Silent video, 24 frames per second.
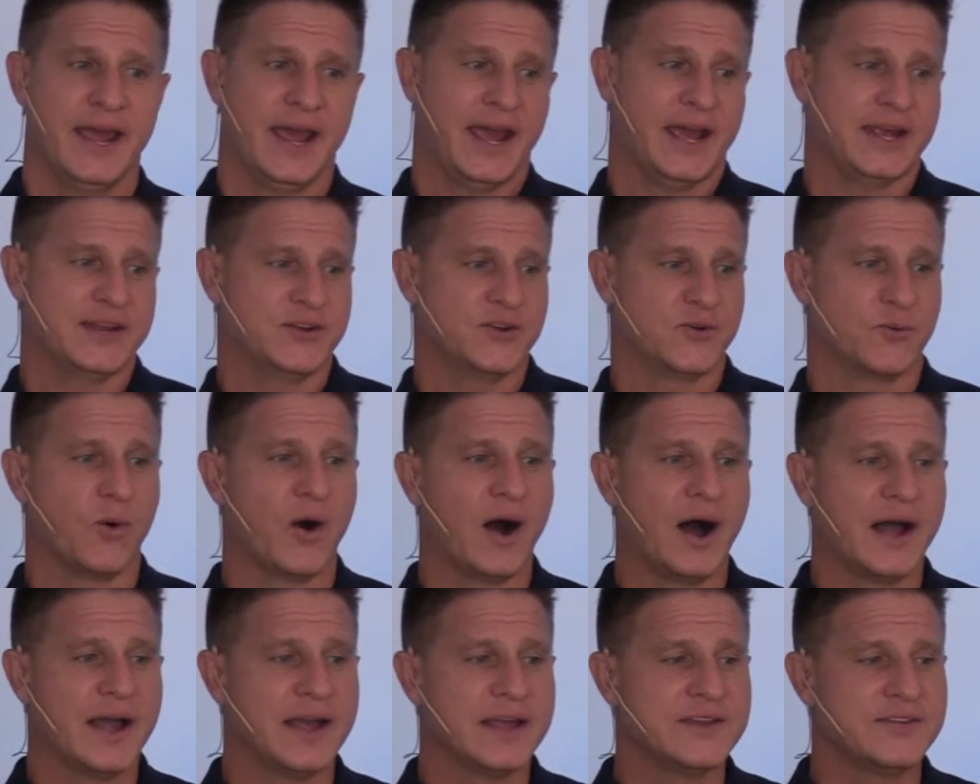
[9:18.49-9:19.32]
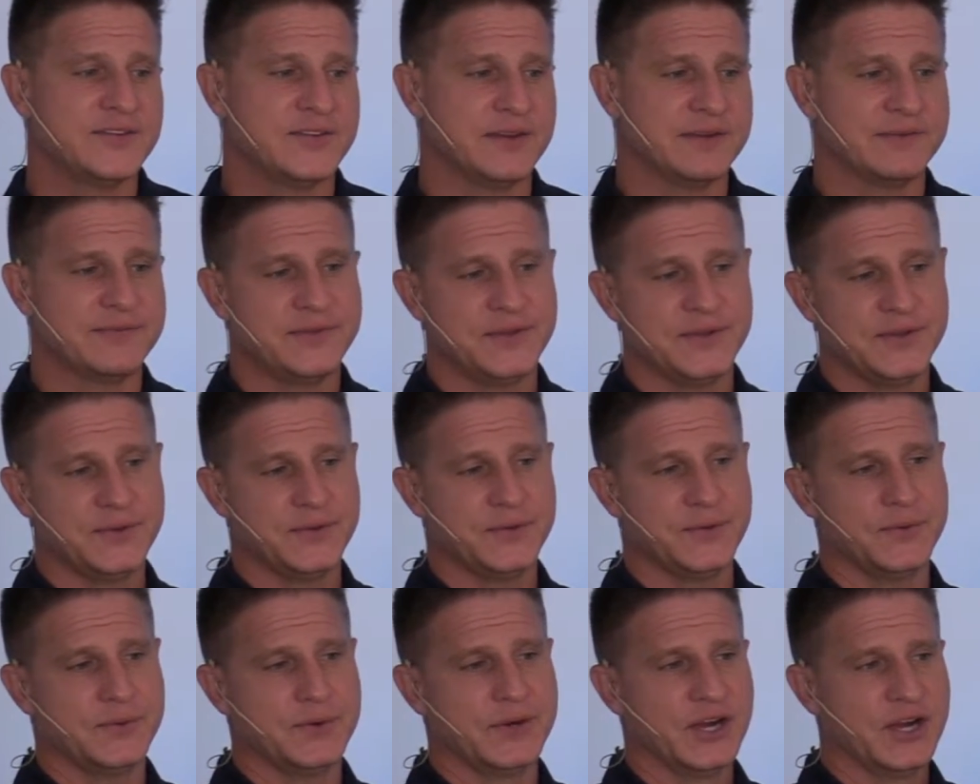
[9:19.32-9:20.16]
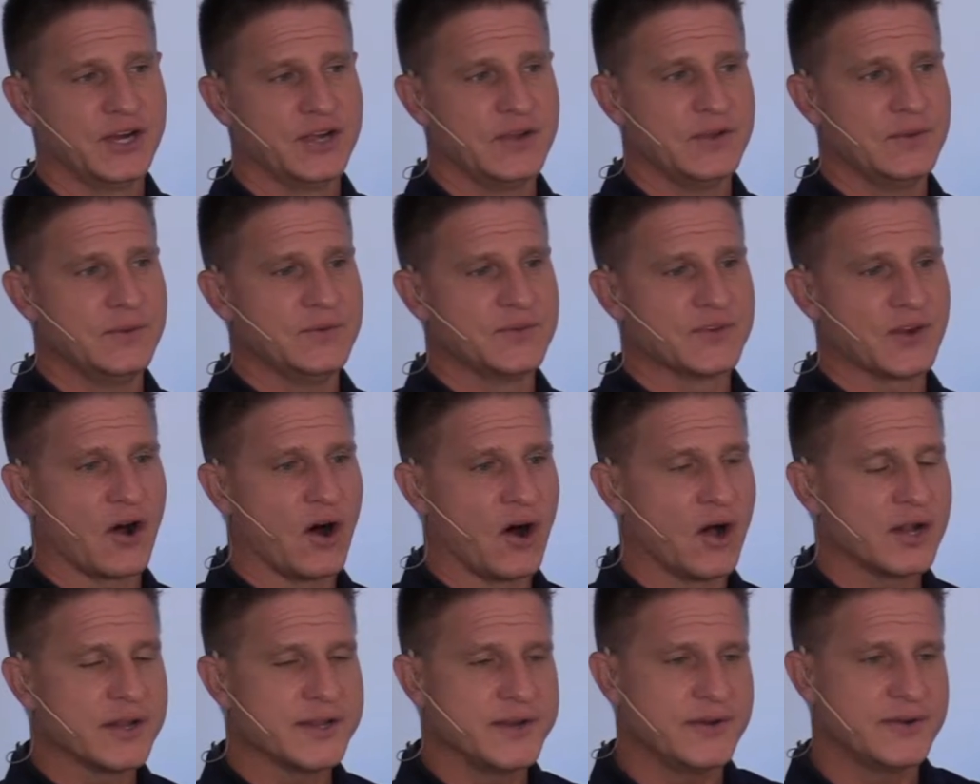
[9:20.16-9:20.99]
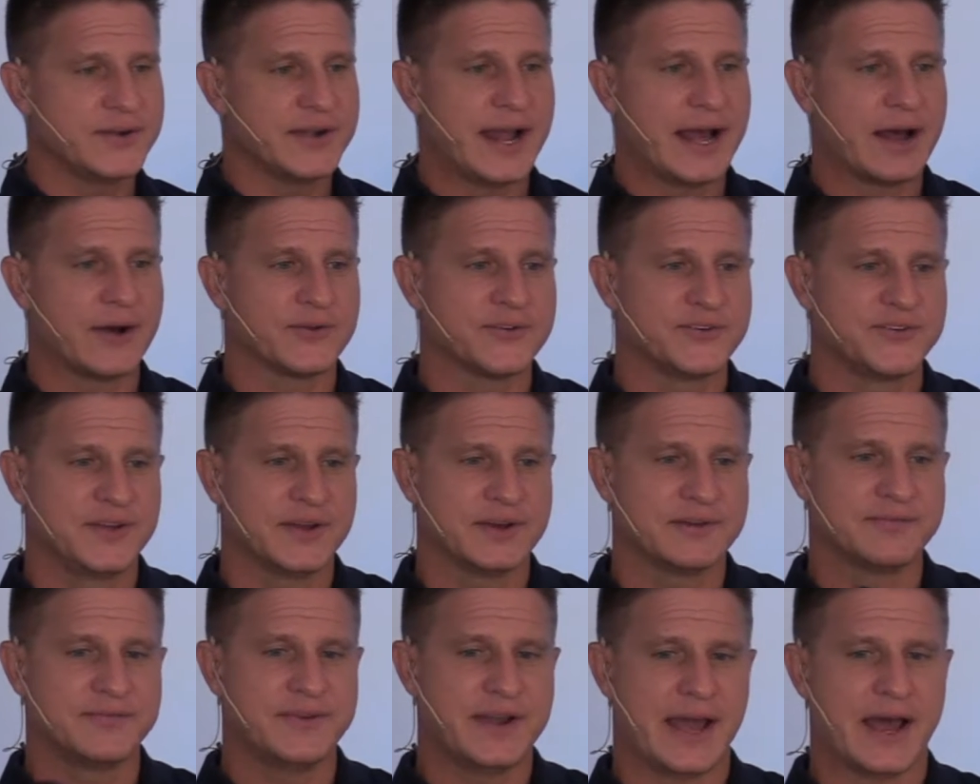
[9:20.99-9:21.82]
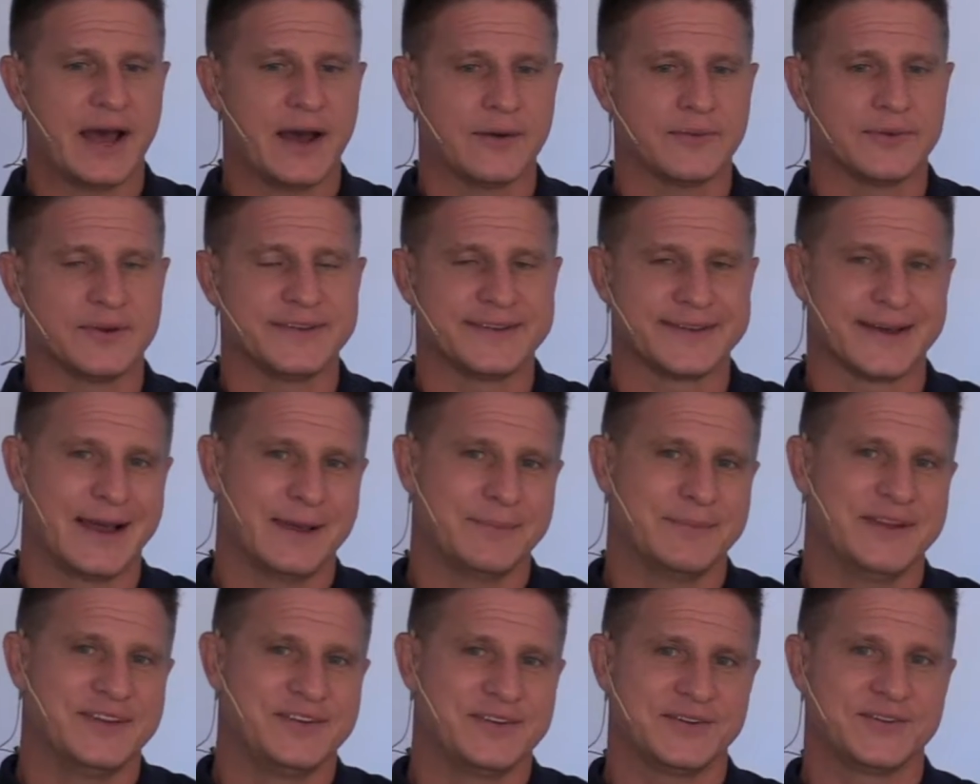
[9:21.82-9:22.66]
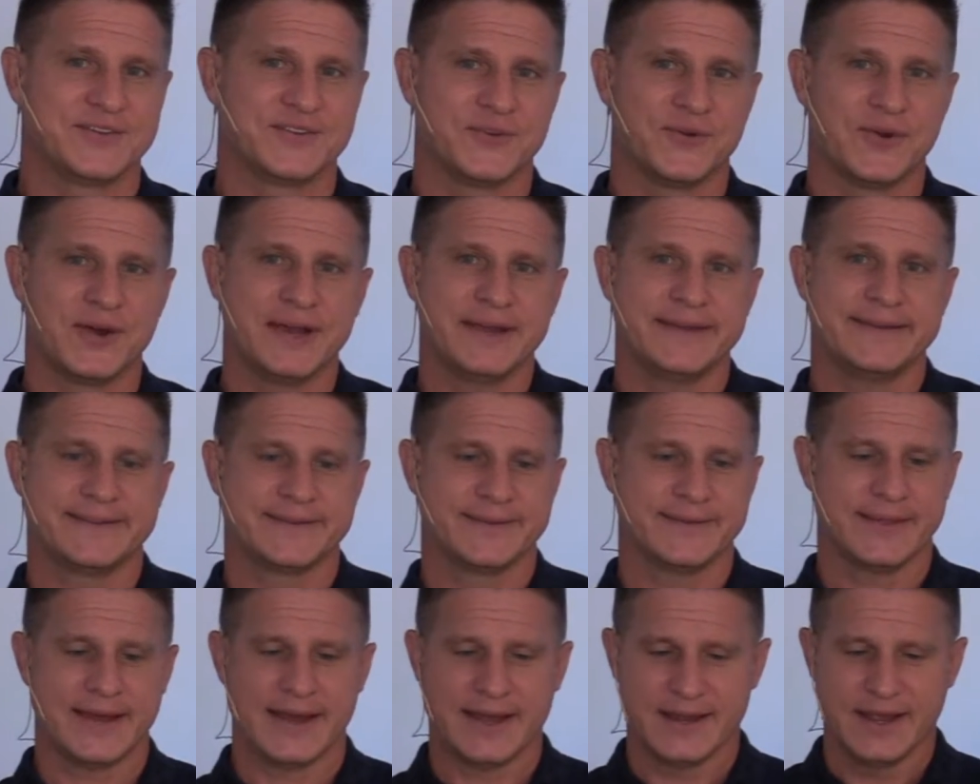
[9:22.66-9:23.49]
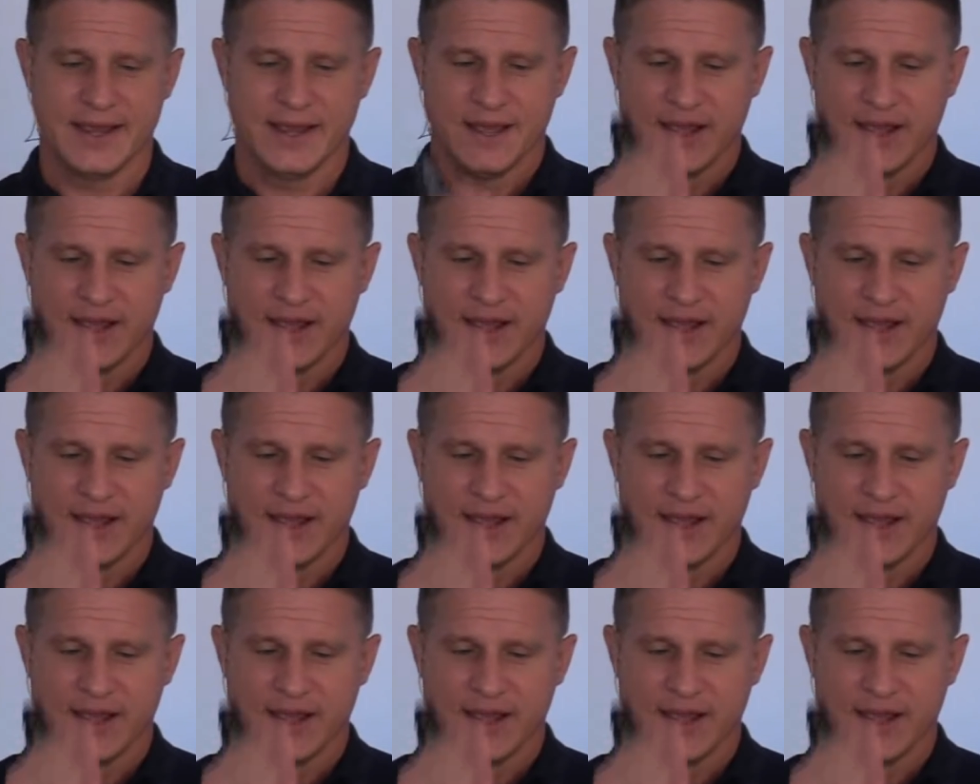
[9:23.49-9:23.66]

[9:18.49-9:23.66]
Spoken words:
and you're wise if you use all your now stuff now and time it just right so that